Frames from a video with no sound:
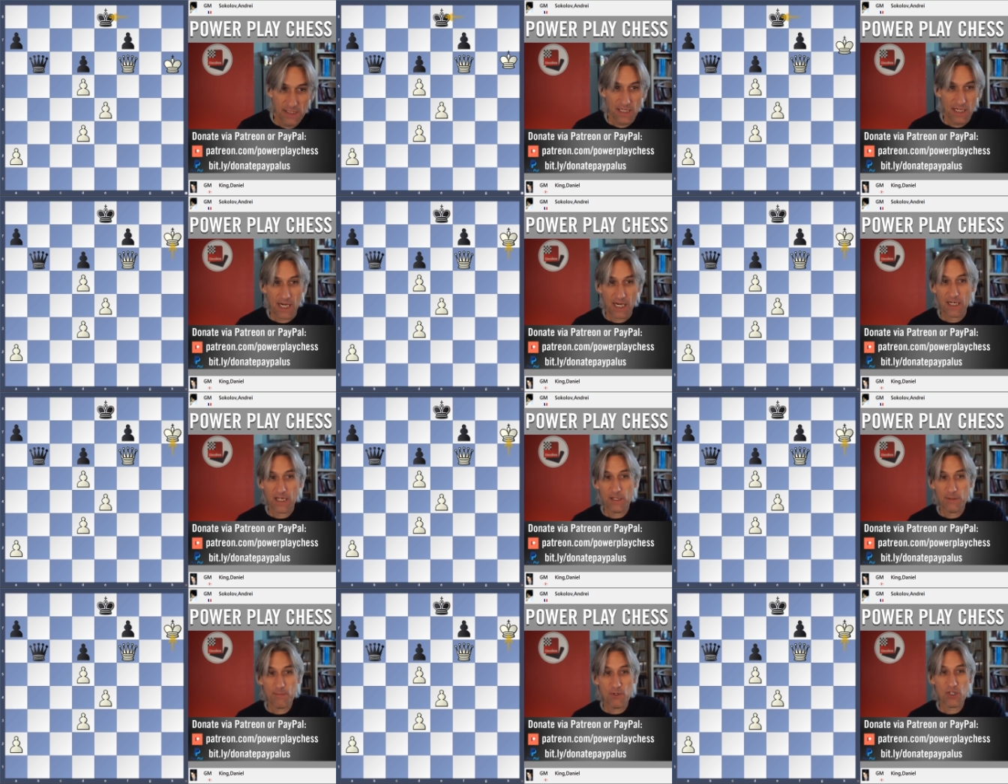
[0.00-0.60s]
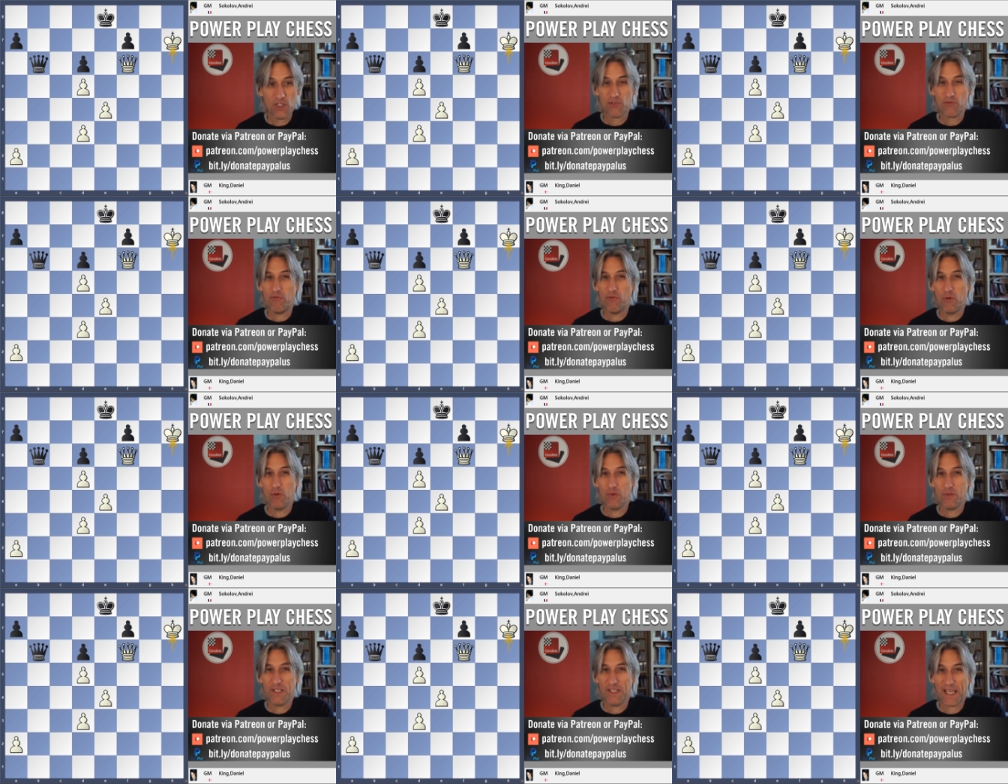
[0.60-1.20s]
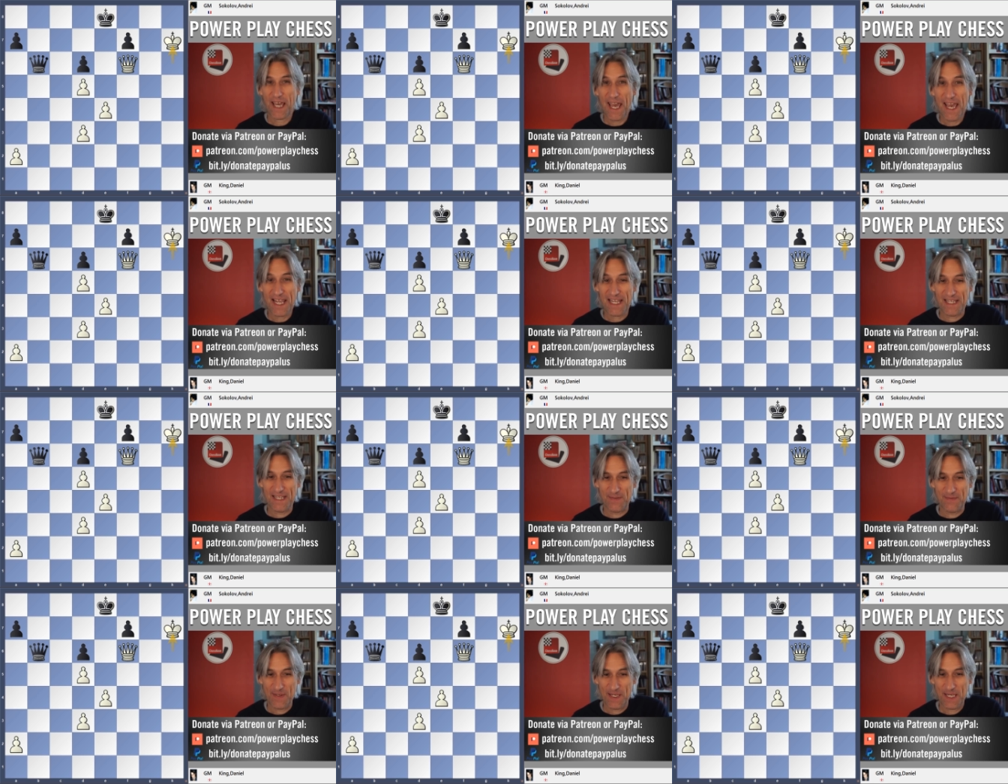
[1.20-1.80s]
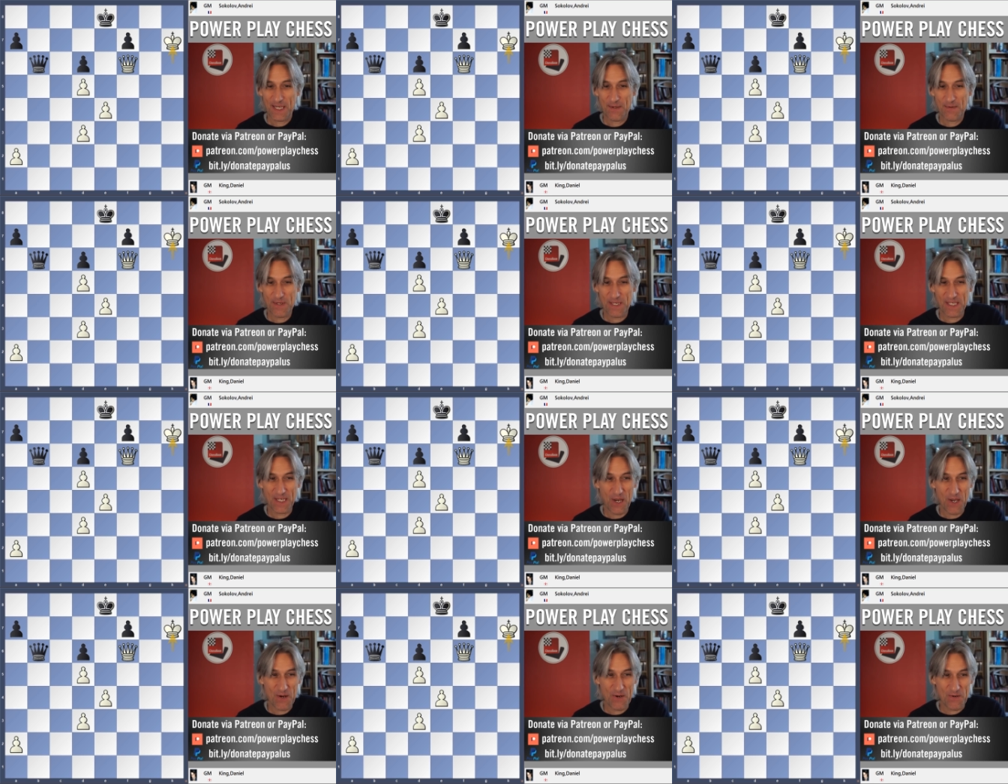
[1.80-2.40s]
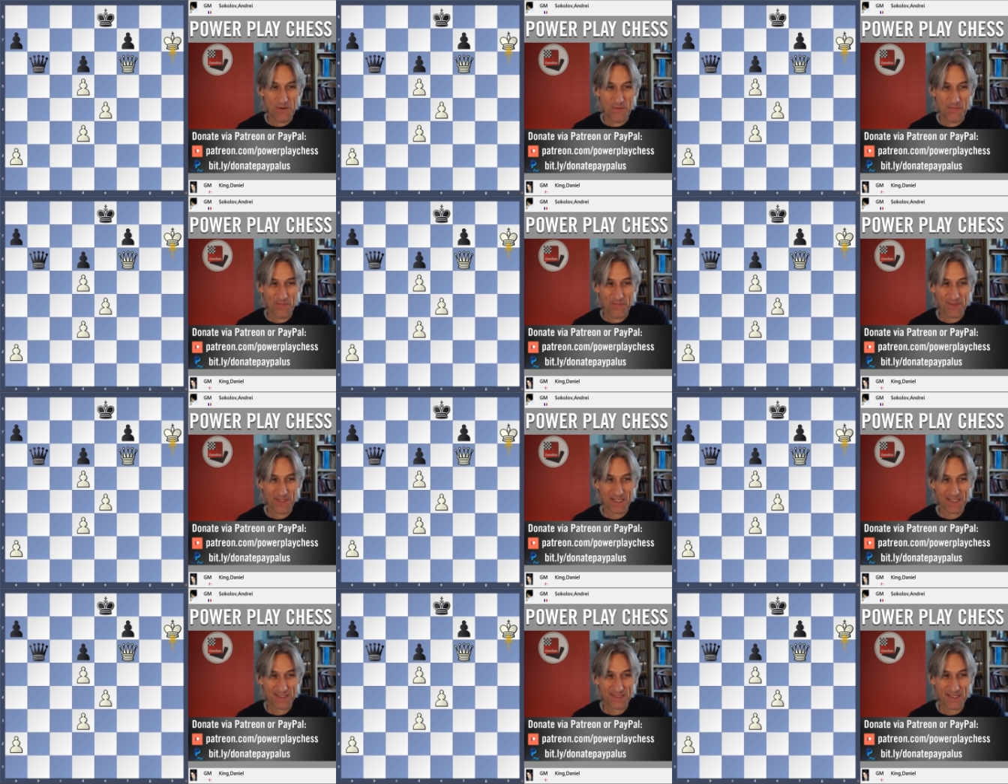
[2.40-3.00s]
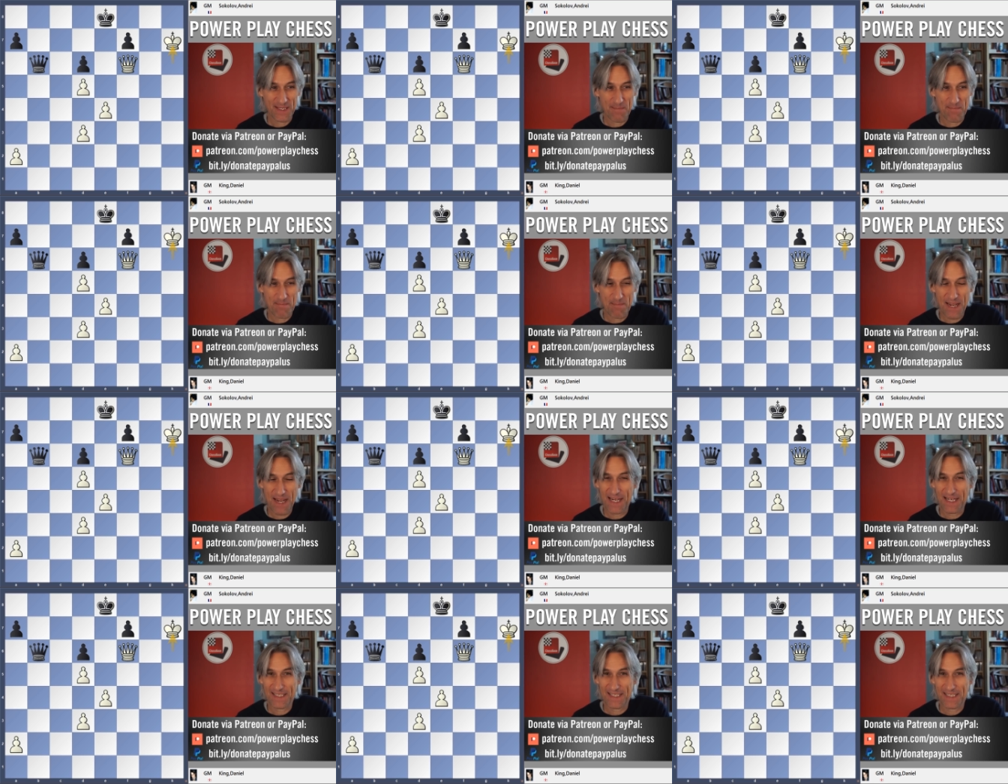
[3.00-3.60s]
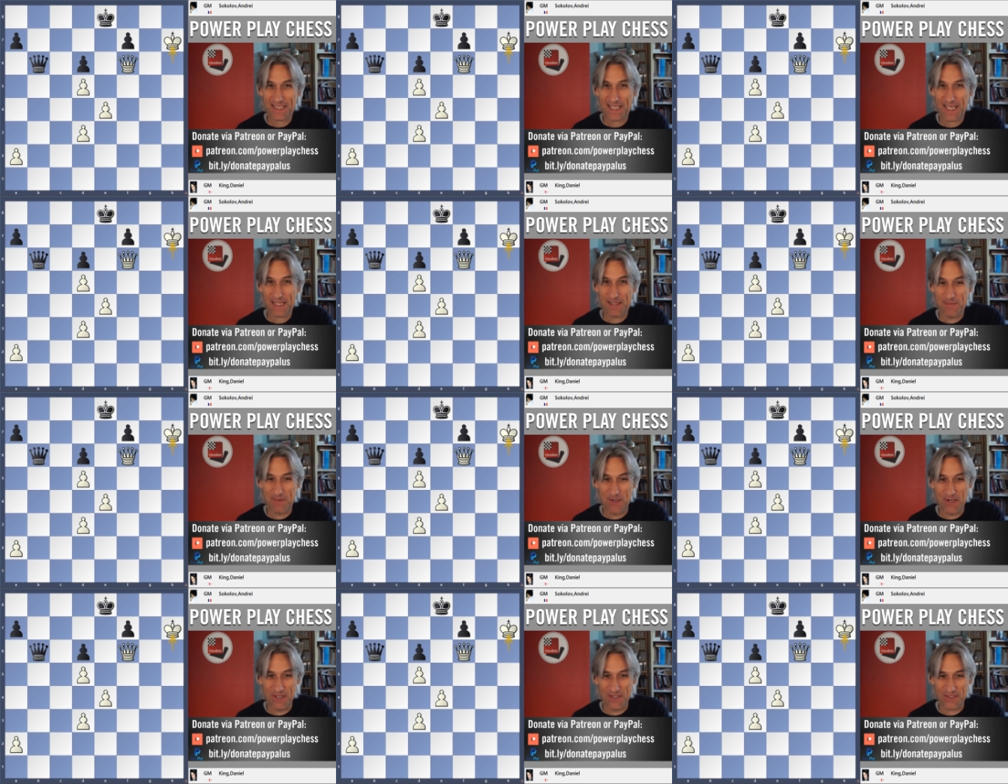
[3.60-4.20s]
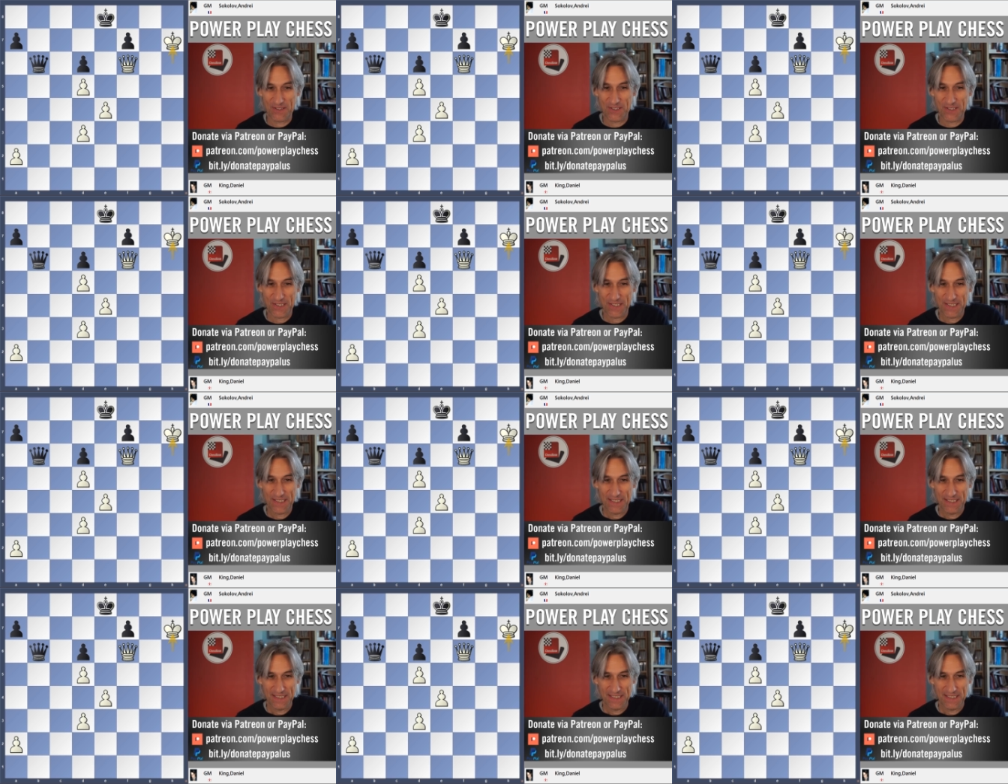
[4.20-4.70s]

And I march forward again. Here we go. It's the mad king march.